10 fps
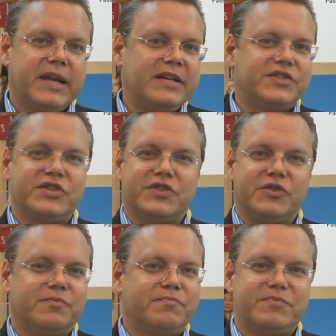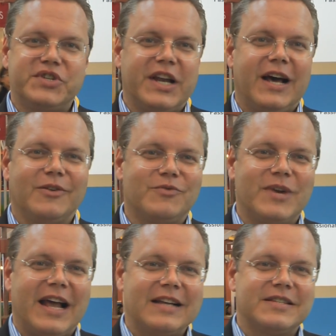place just to chill out,
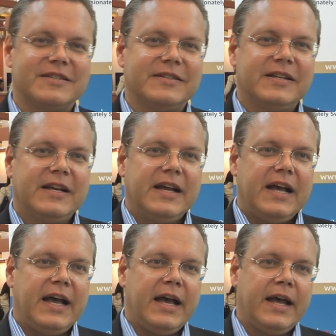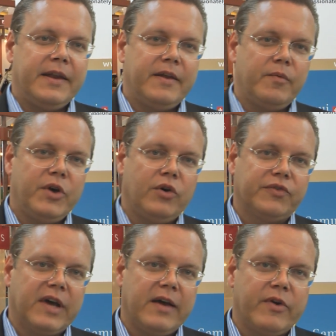relax, and we
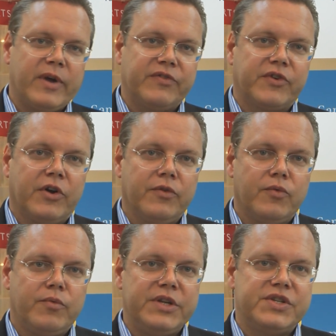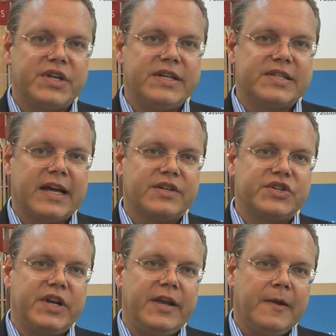also have a restaurant, which is
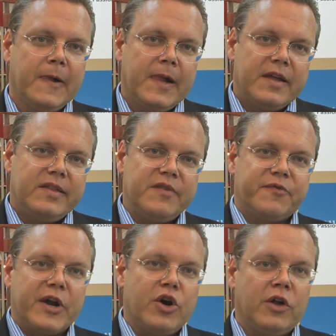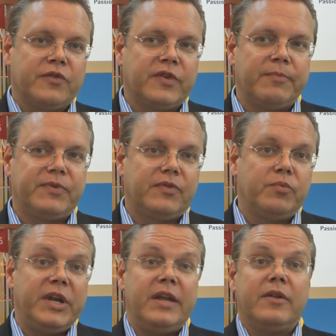actually different concepts
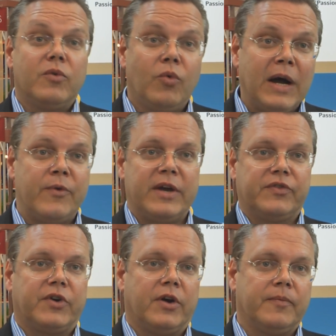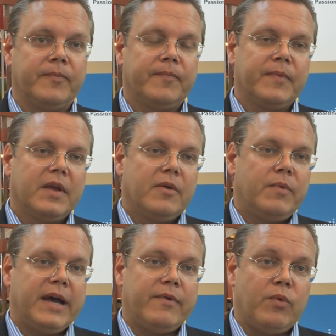within one restaurant.
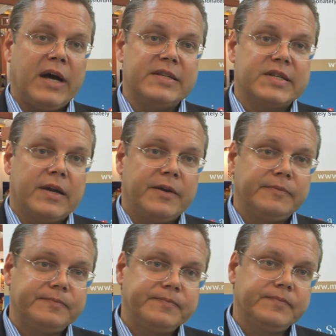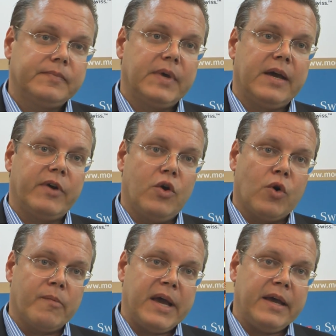We have a wine cellar, we have a
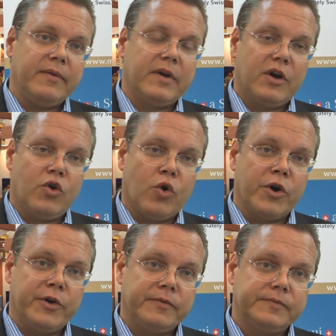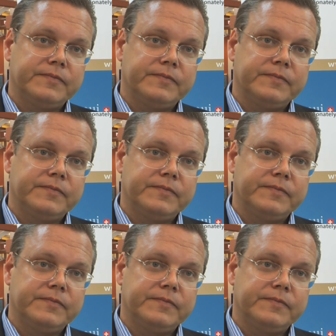gourmet corner,